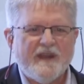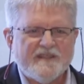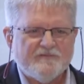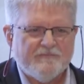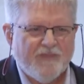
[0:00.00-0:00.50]

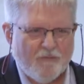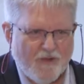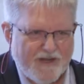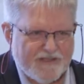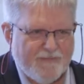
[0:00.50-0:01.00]
is, the,
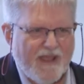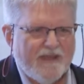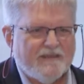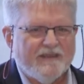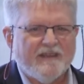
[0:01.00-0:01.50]
bread is
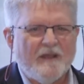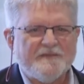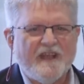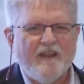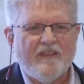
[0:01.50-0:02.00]
baked,
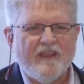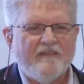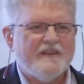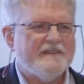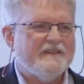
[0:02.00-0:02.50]
comes out of the
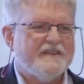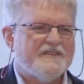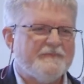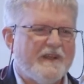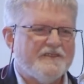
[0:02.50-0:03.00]
oven,
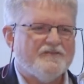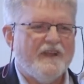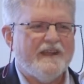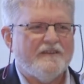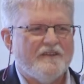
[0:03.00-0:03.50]
smells
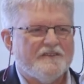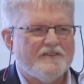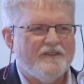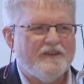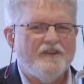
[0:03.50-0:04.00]
great, looks
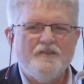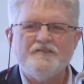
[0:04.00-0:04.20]
good.